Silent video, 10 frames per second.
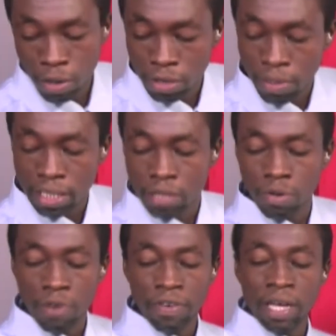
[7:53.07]
to what?
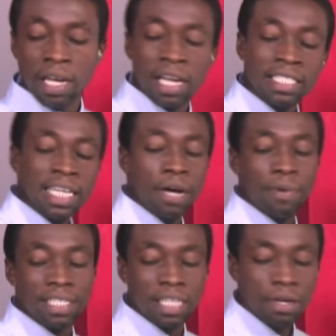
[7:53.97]
12. Now the second
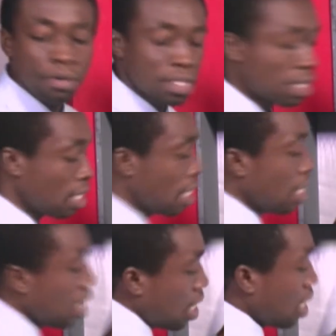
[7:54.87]
question goes,
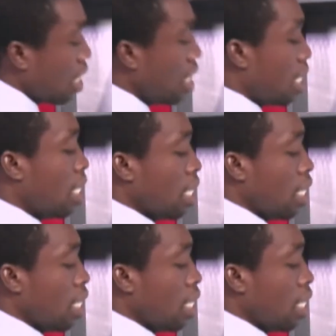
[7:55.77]
so